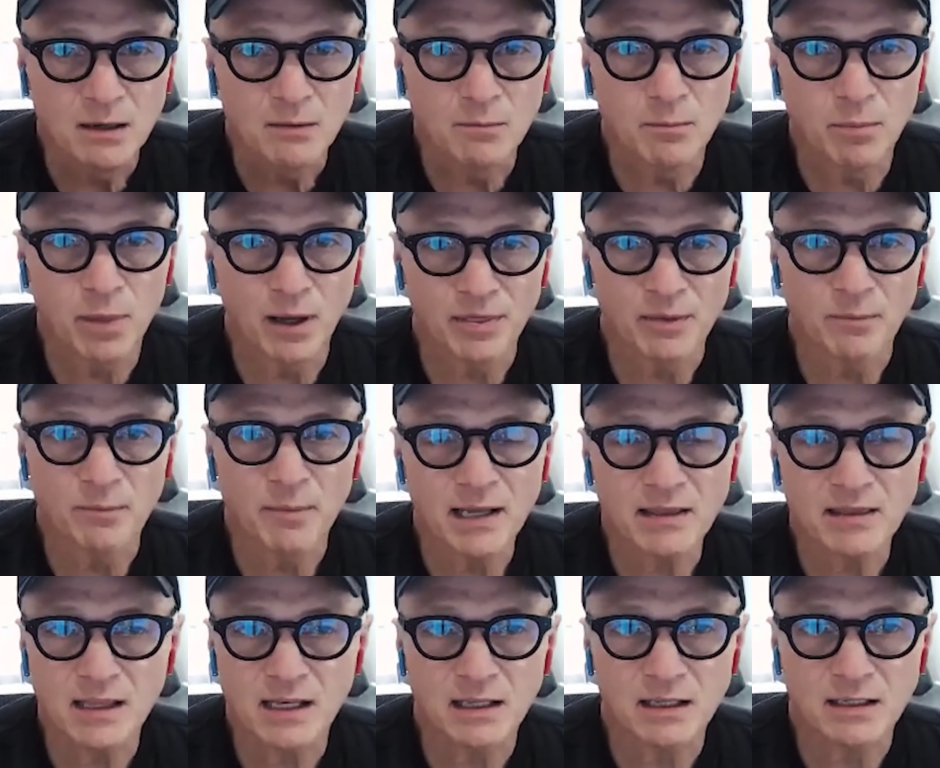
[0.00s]
But the
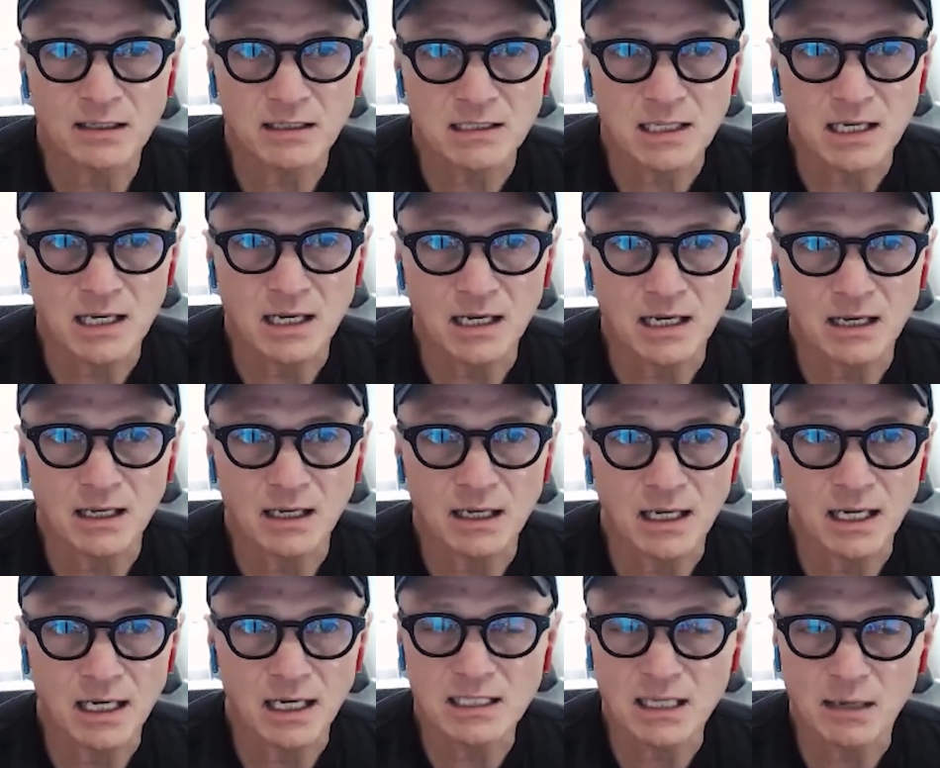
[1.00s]
main thing that
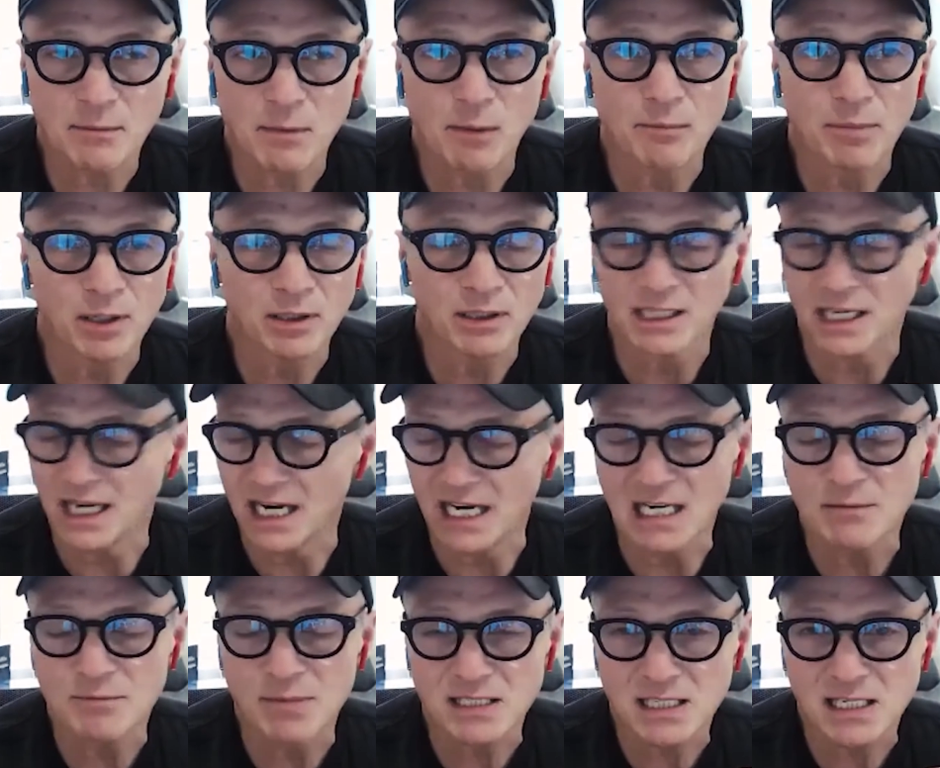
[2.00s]
anytime I'm building any
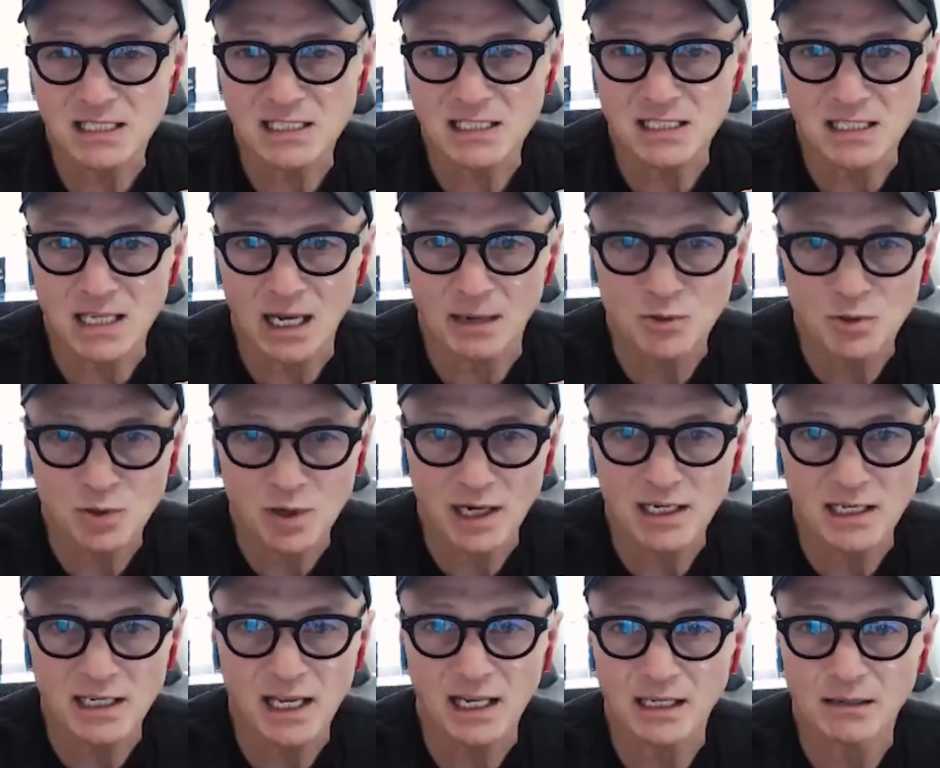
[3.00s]
business is I'm trying
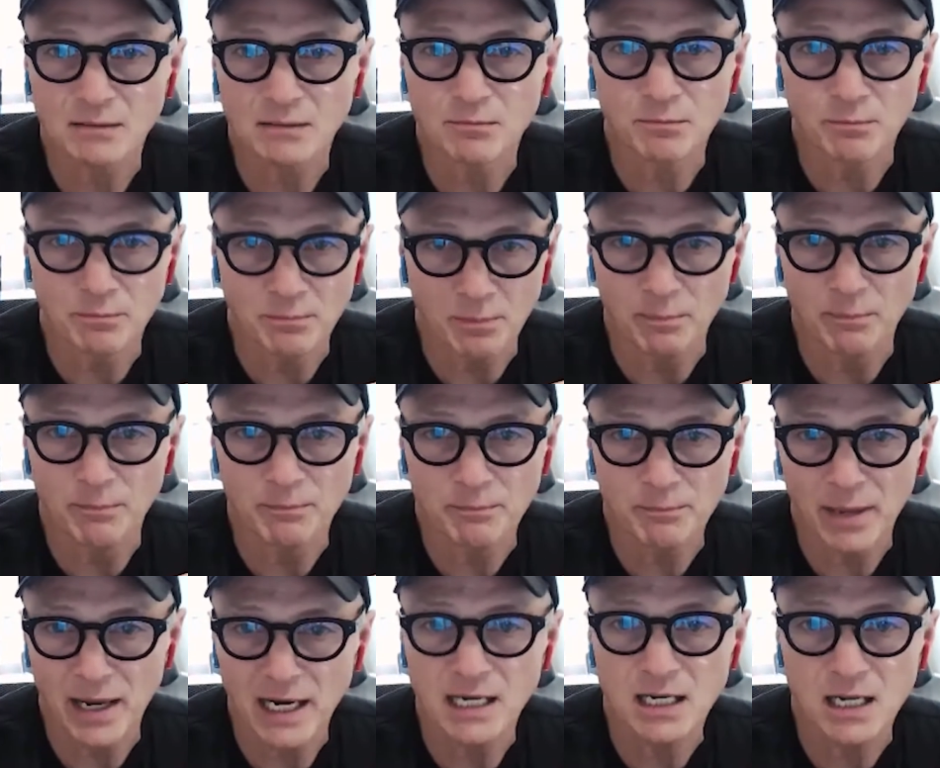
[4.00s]
to get a
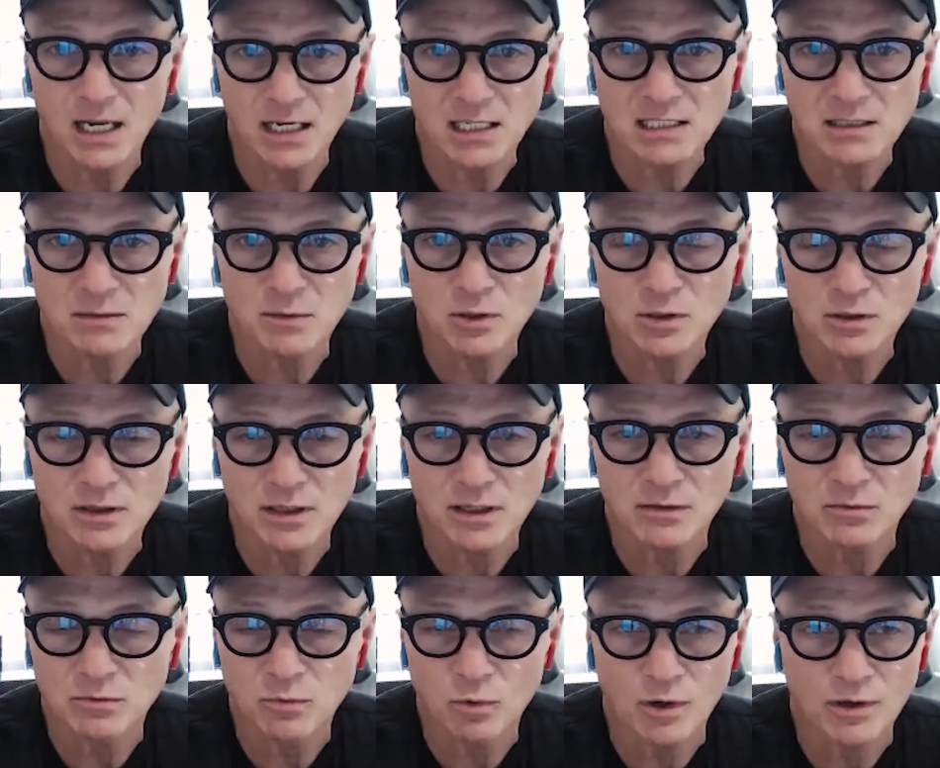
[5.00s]
paying customer.
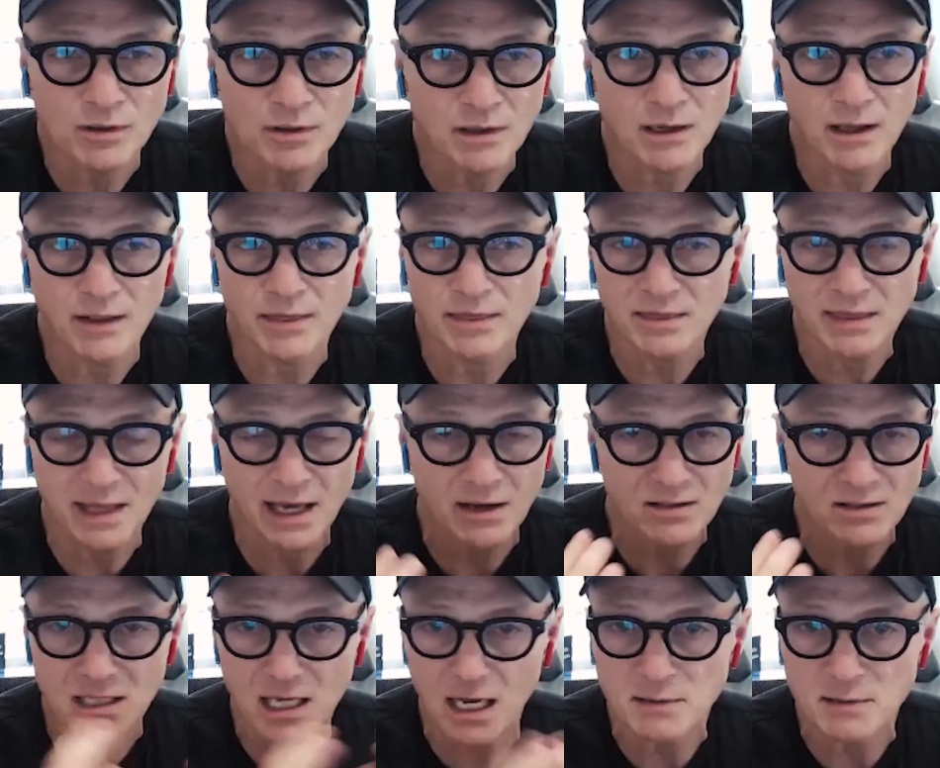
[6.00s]
They're worth
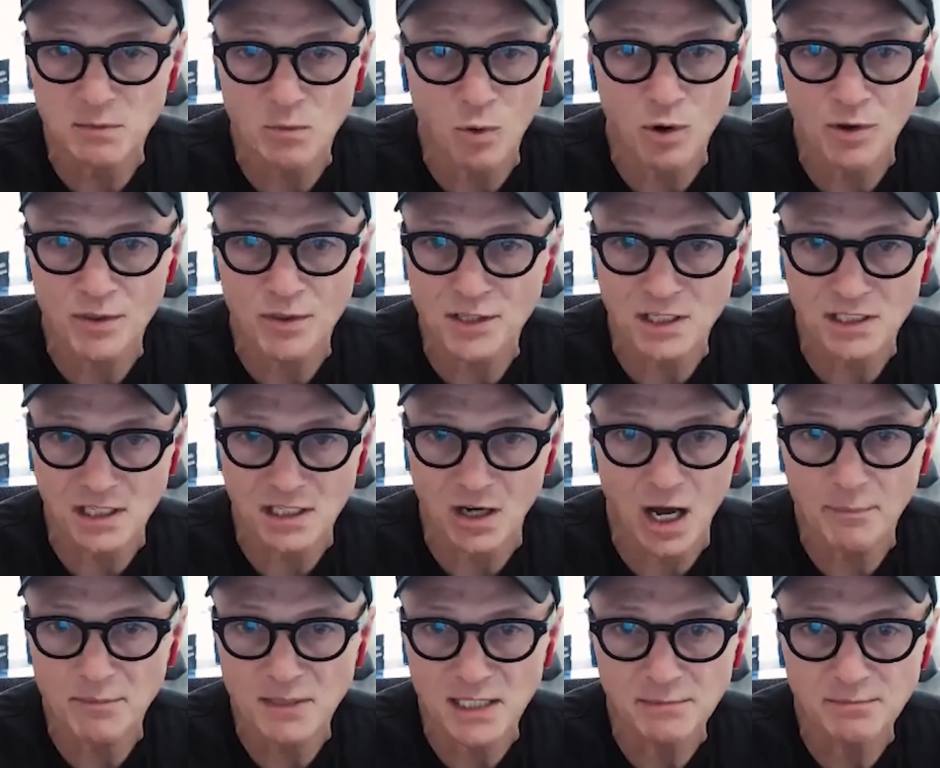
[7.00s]
1,000 times more than just an
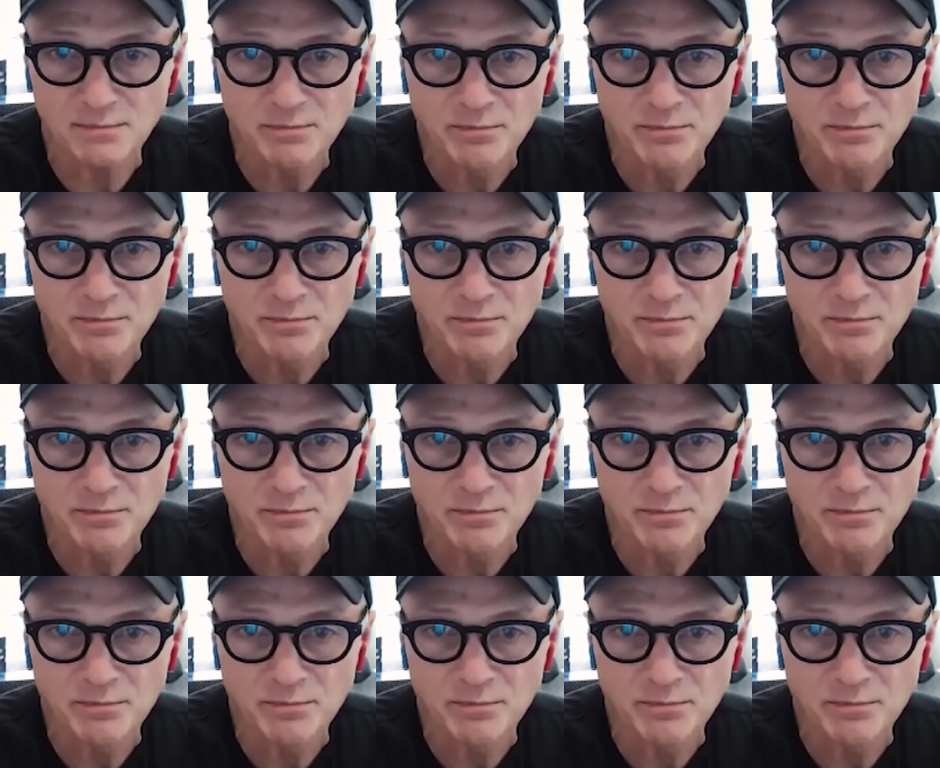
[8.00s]
opt-in